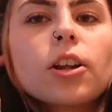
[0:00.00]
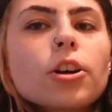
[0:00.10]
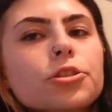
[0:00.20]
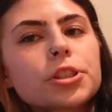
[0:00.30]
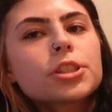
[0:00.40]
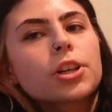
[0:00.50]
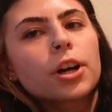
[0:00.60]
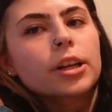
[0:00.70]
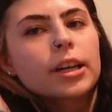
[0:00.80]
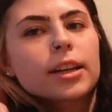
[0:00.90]
Laundry
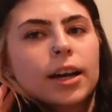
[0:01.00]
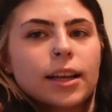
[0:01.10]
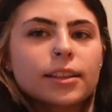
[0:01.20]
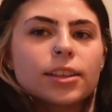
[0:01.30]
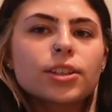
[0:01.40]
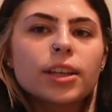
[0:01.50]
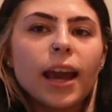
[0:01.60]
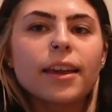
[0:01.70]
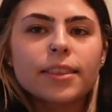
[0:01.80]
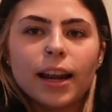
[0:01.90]
started. I literally
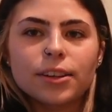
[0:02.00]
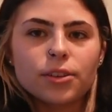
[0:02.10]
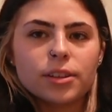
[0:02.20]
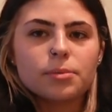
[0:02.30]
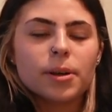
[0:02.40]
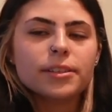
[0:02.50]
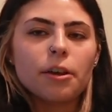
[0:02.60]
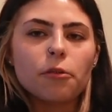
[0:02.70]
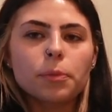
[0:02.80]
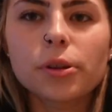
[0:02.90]
hate that I do this to
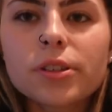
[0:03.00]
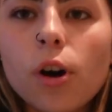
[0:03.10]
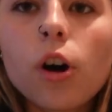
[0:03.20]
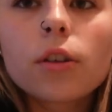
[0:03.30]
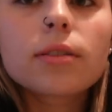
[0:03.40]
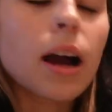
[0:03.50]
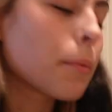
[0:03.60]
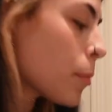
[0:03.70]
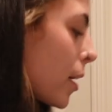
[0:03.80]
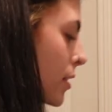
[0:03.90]
myself because all the
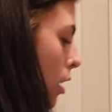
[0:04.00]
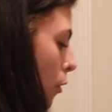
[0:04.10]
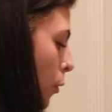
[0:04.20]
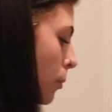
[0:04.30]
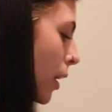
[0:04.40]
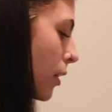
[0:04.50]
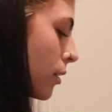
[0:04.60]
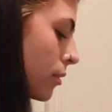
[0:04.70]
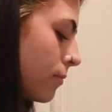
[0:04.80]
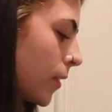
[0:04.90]
time to myself with my
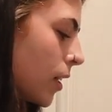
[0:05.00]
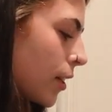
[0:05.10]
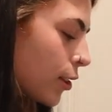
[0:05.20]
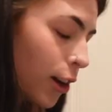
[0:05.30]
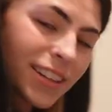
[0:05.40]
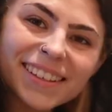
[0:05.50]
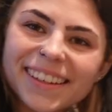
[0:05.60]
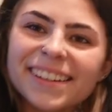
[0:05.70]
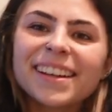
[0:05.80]
closet